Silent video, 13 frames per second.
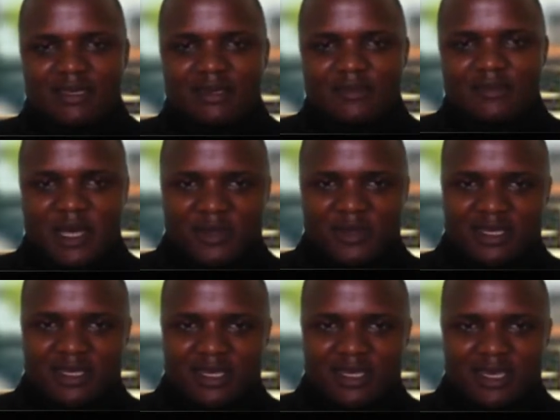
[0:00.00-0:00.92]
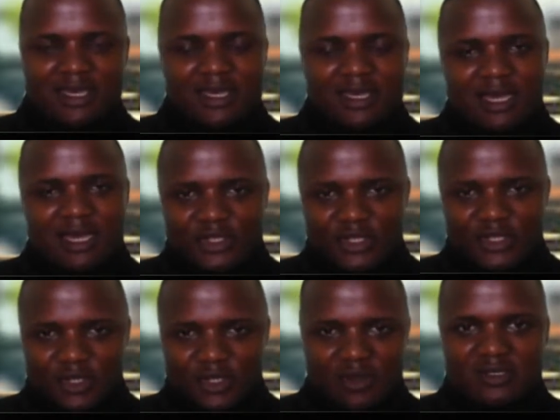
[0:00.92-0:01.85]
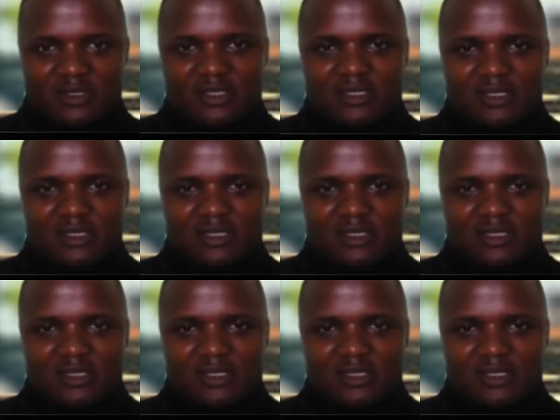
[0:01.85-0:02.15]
Bamelike, and so on.